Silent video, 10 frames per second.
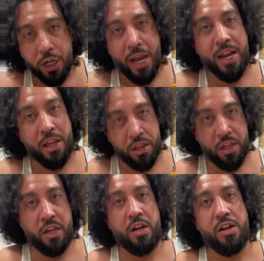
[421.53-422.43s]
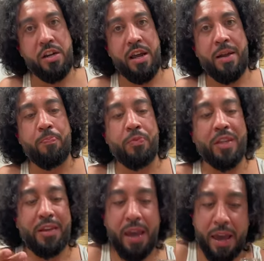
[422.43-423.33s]
anything here today,
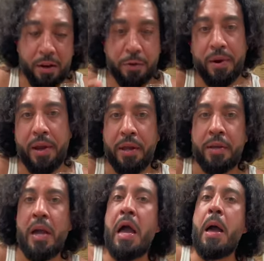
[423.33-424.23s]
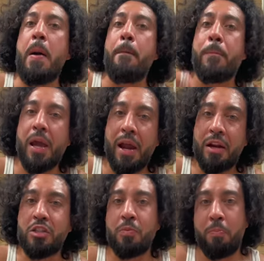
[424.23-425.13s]
Gatorade
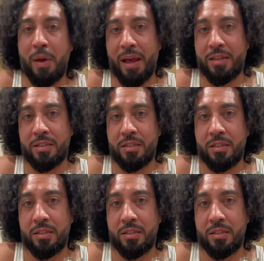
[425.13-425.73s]
pairs best